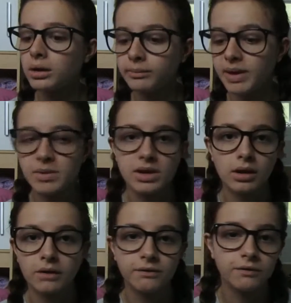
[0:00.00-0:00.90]
maybe
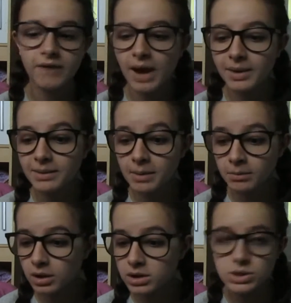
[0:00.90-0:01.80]
a family
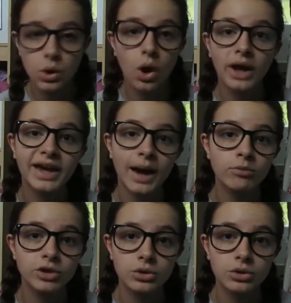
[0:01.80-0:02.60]
member has got a camera